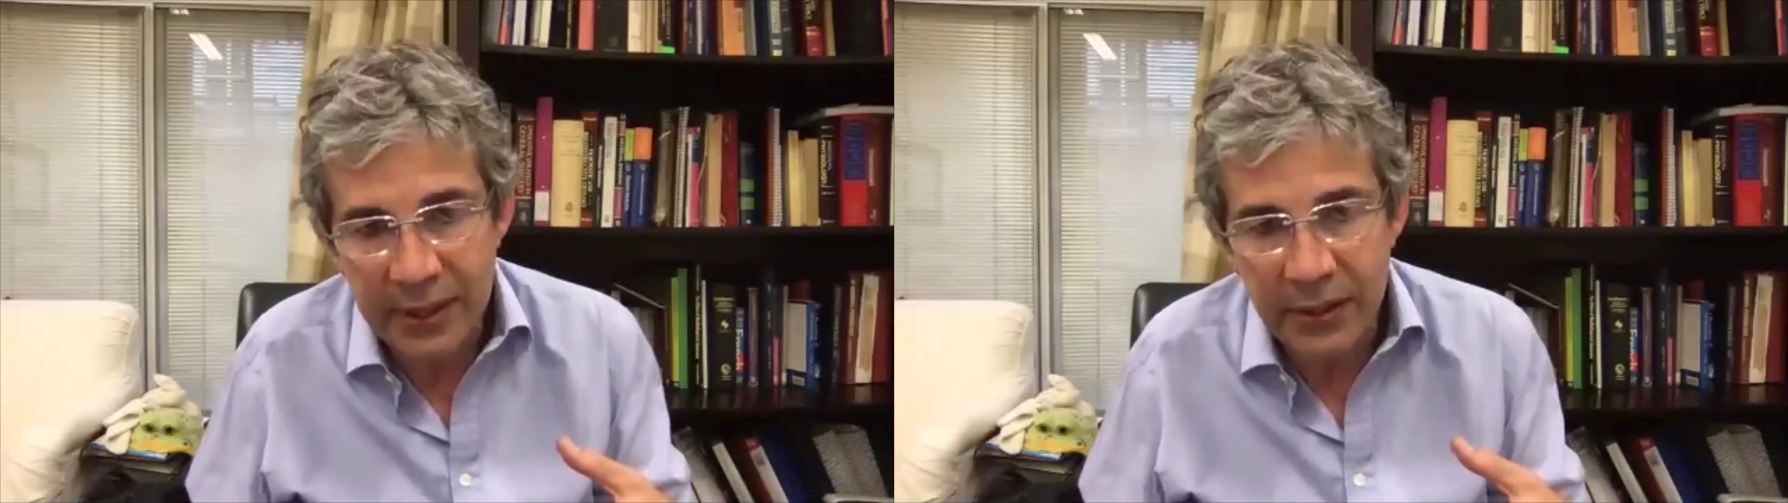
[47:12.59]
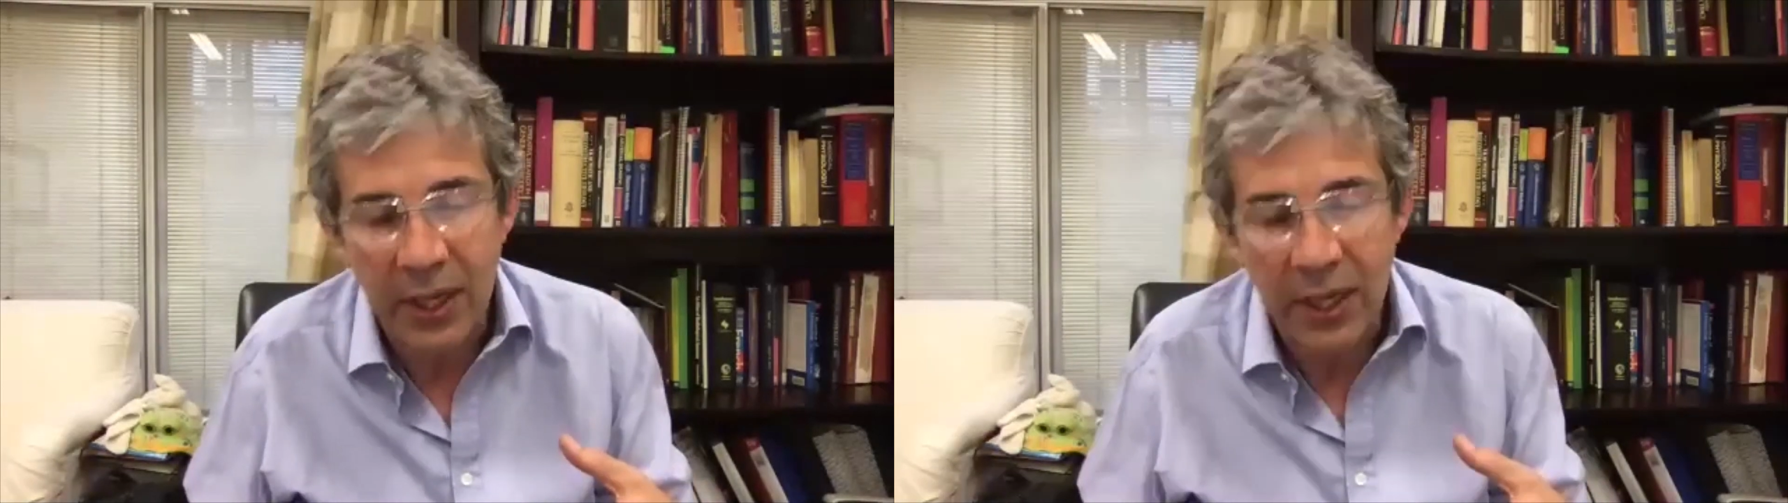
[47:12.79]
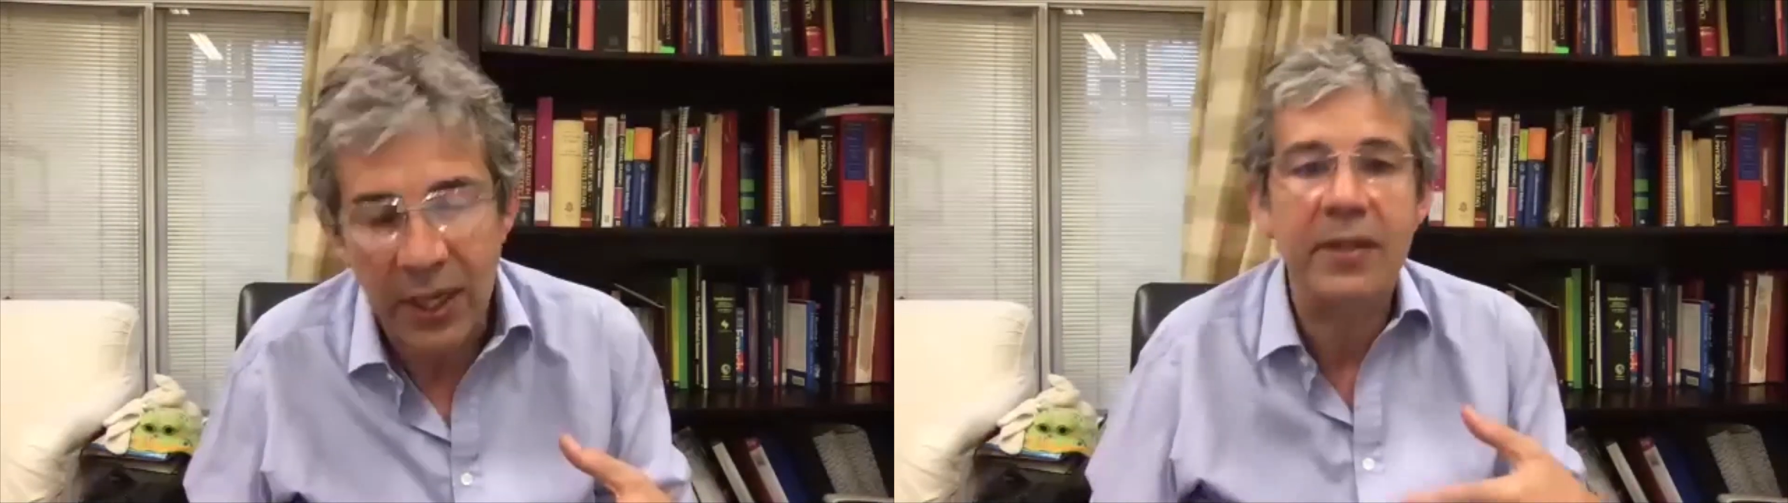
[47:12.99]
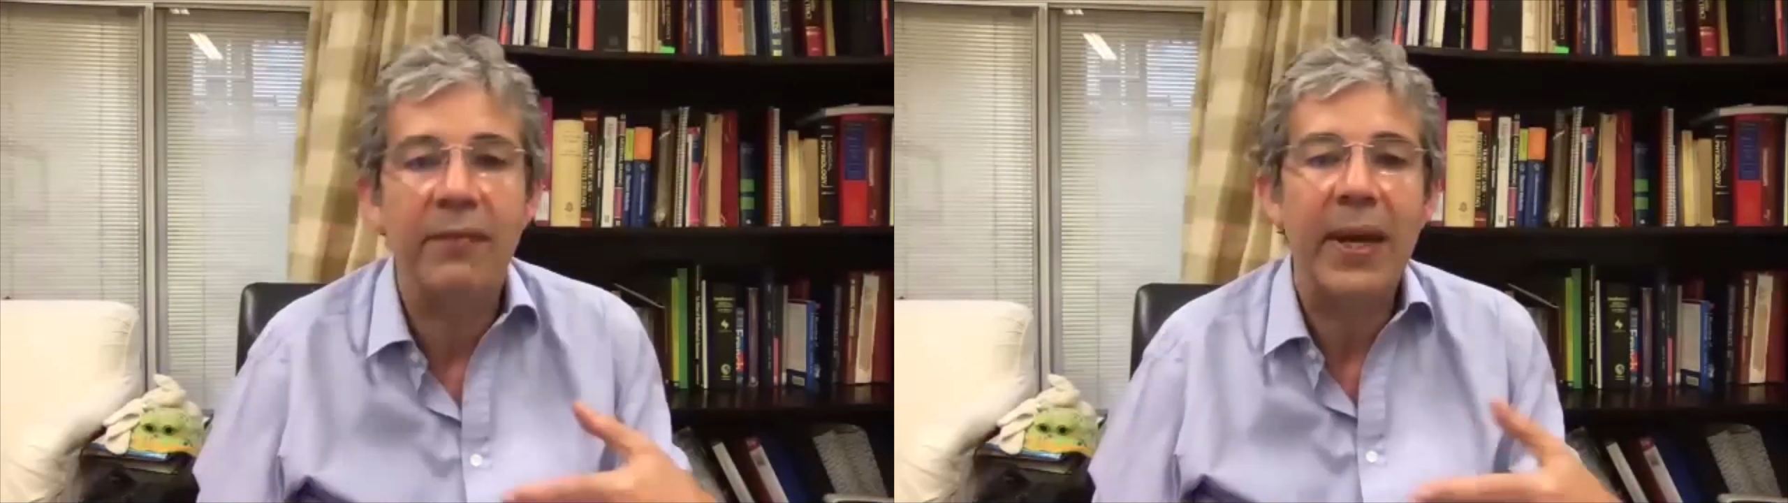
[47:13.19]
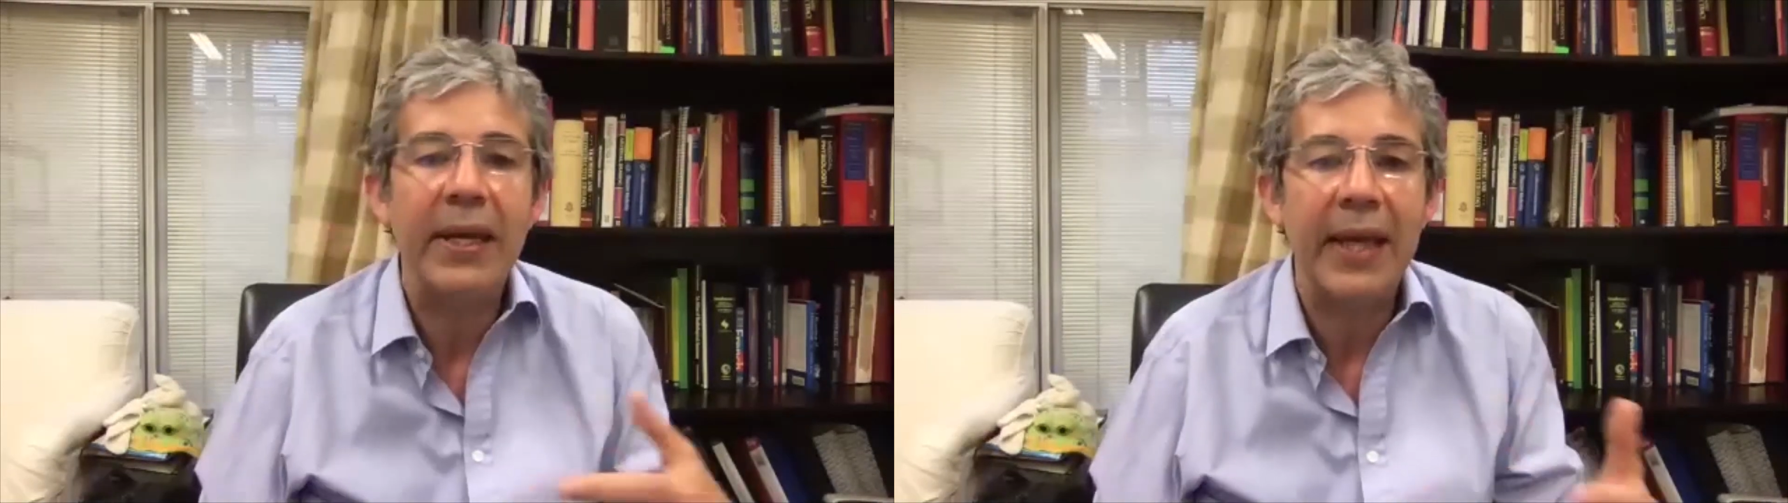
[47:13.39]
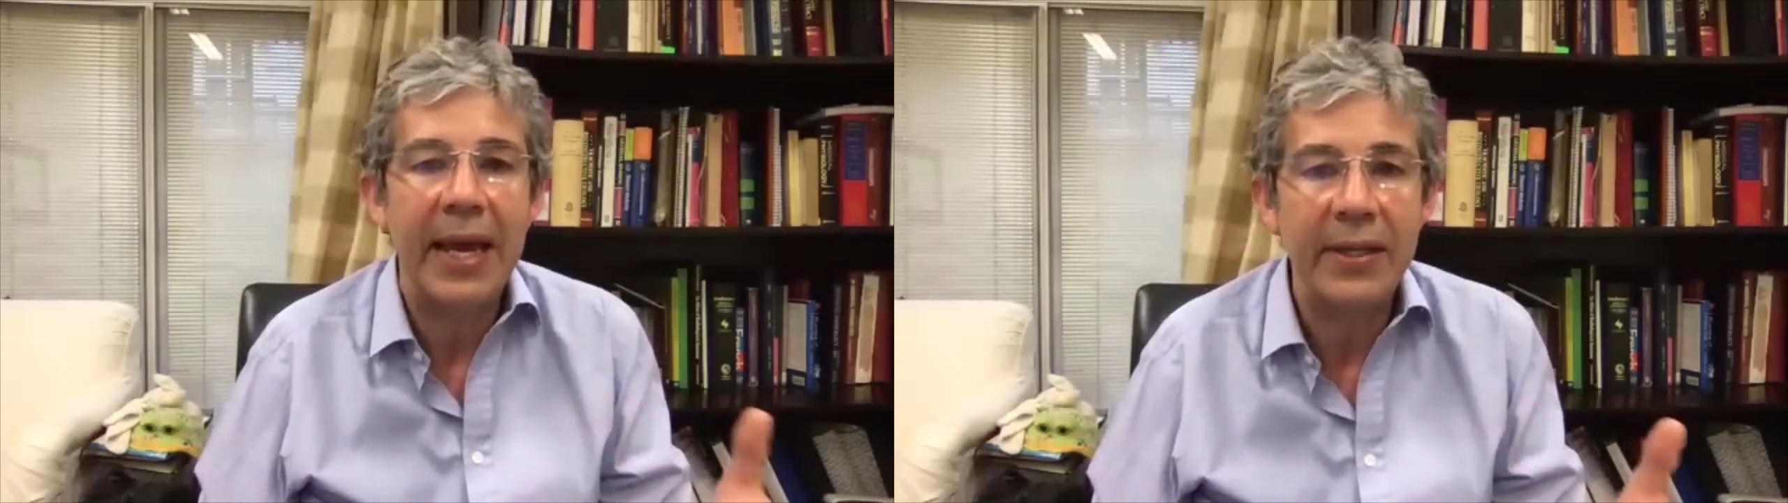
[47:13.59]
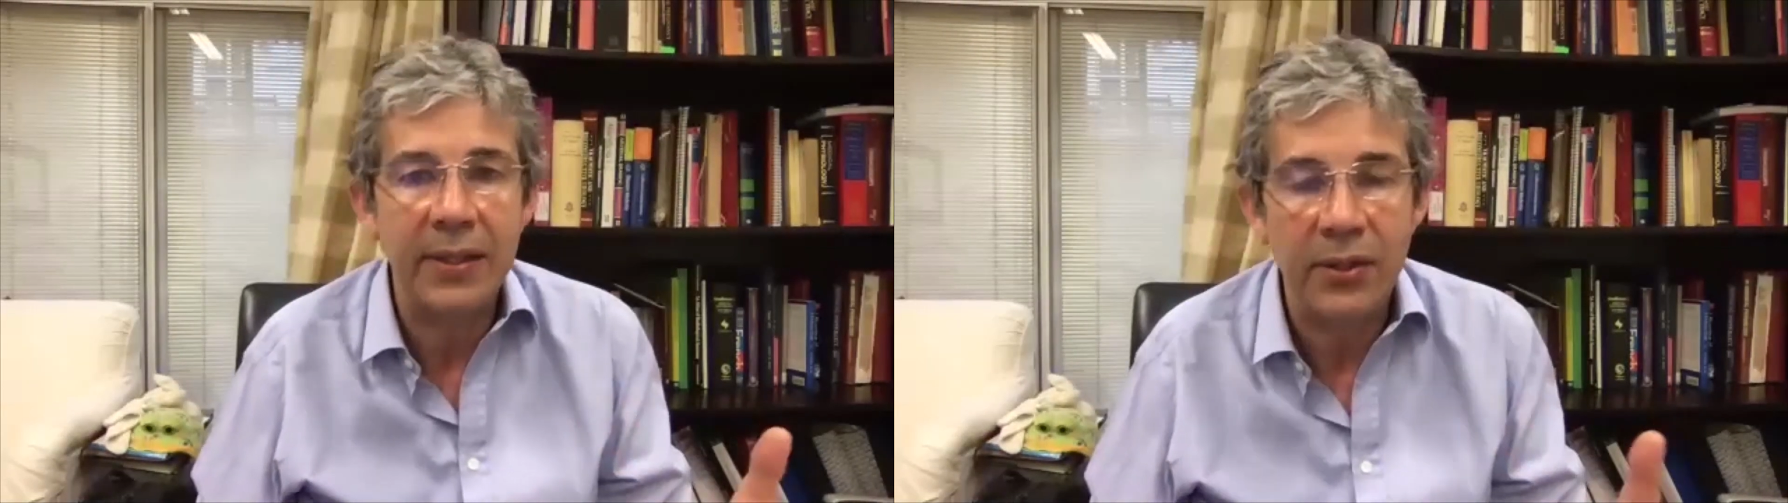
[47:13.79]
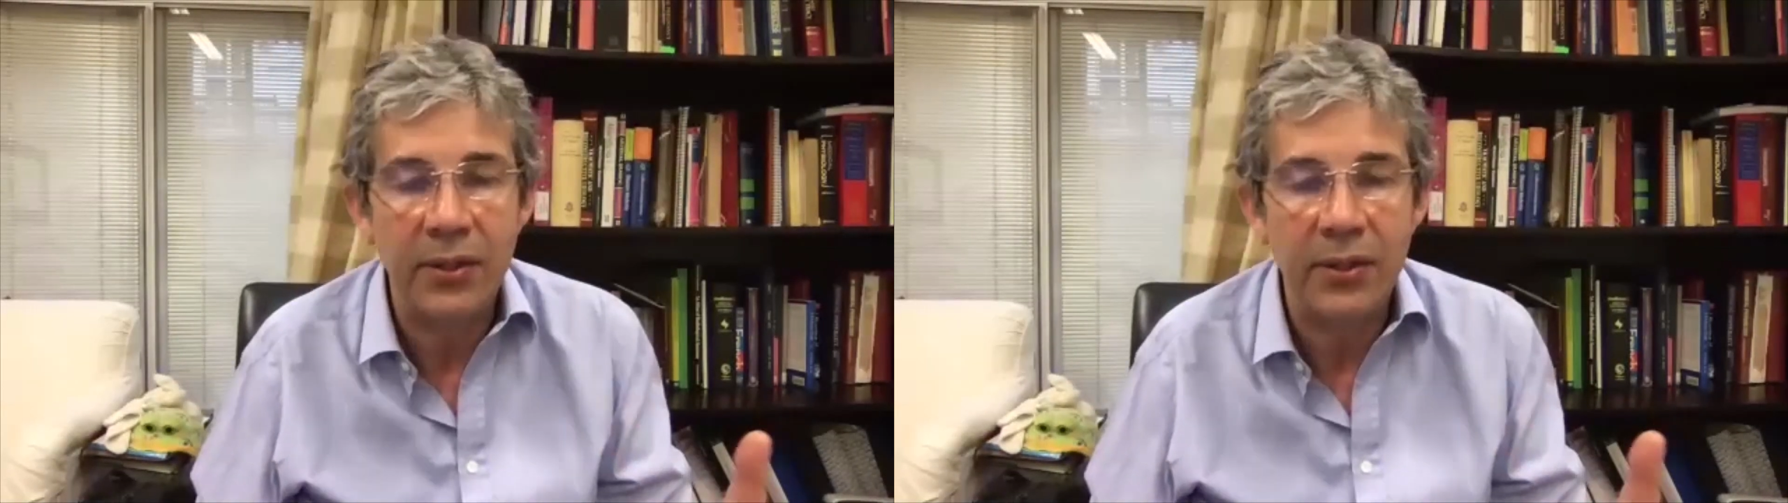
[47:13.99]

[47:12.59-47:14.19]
discussions of making Heston